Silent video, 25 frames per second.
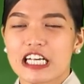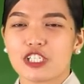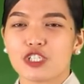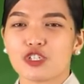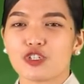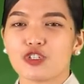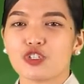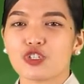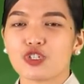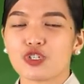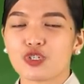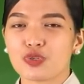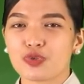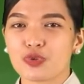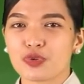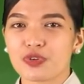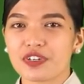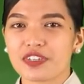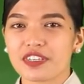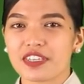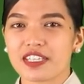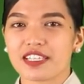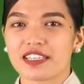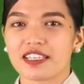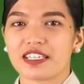to
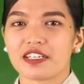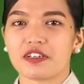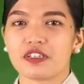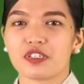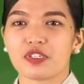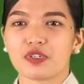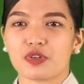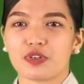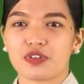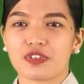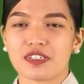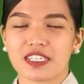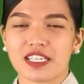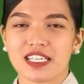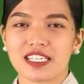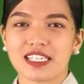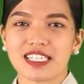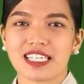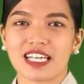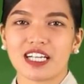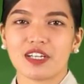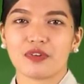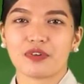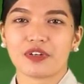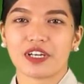ensure that the
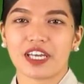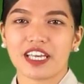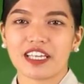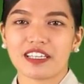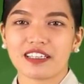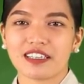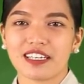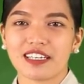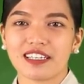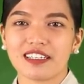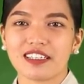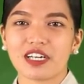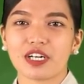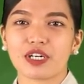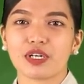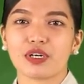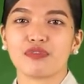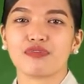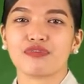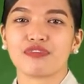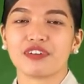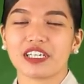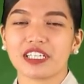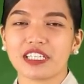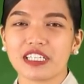resources allocated are
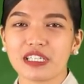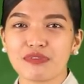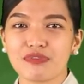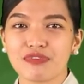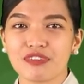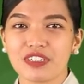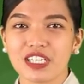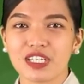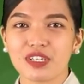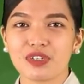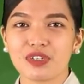effectively